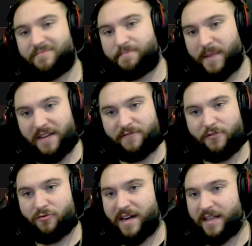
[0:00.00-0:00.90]
But if
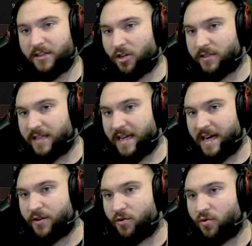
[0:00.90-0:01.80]
you're running
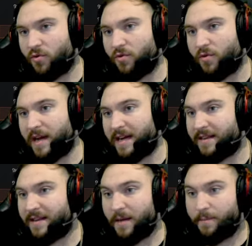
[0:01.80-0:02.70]
lockdown or
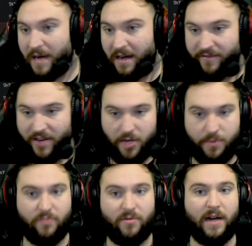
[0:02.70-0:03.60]
anything above, I'd
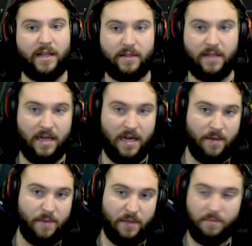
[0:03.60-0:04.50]
be running the
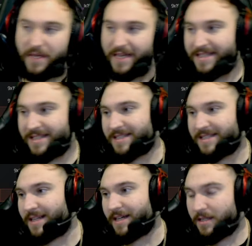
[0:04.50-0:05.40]
armor piercing
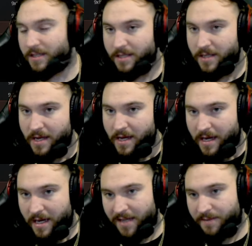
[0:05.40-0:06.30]
slugs,
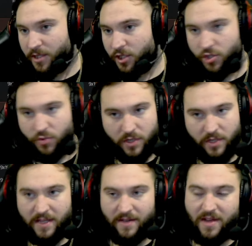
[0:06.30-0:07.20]
because you
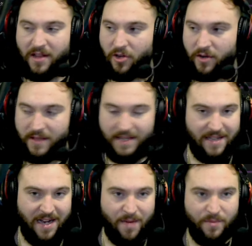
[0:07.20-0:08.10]
want to. A lot of these
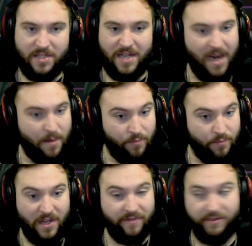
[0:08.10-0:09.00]
armors are
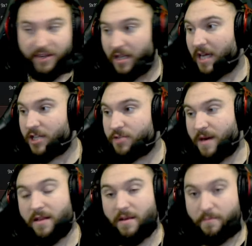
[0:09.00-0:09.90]
covering a large
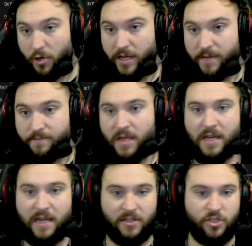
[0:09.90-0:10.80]
amount of their body.
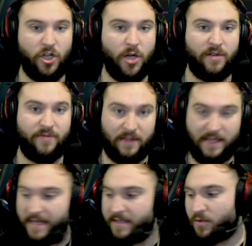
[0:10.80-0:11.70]
Unless you're going for
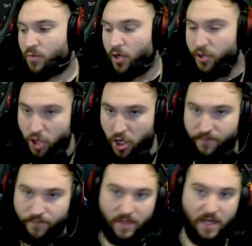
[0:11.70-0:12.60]
legs and whatnot,
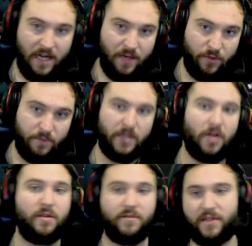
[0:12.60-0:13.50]
I would be
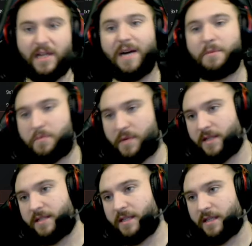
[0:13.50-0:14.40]
going for the armor
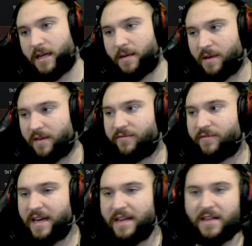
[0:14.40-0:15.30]
piercing above.
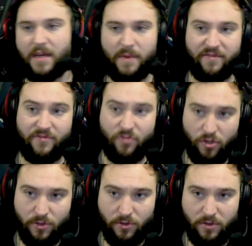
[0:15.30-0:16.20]
Anything above
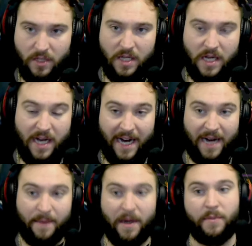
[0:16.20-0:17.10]
normal,
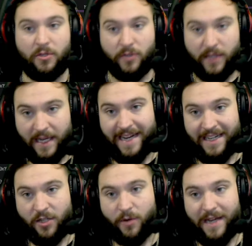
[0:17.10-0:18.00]
I'd be looking
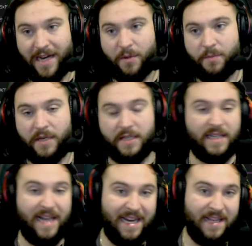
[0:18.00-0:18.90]
at going armor
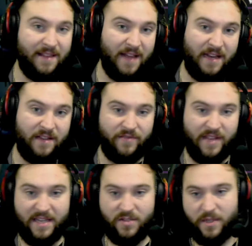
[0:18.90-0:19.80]
piercing. Any of
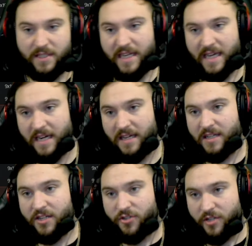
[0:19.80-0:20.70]
these ones here,
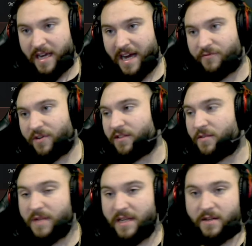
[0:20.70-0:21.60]
you can run
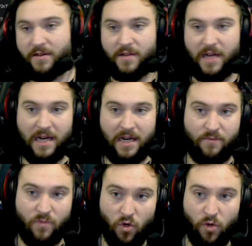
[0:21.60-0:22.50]
them in
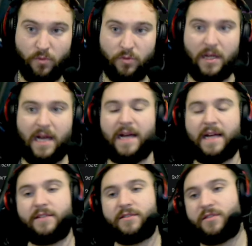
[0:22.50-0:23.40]
normal
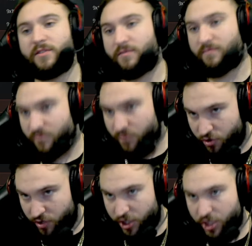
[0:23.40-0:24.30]
and
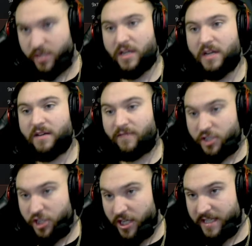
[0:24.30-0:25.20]
restriction. Flechettes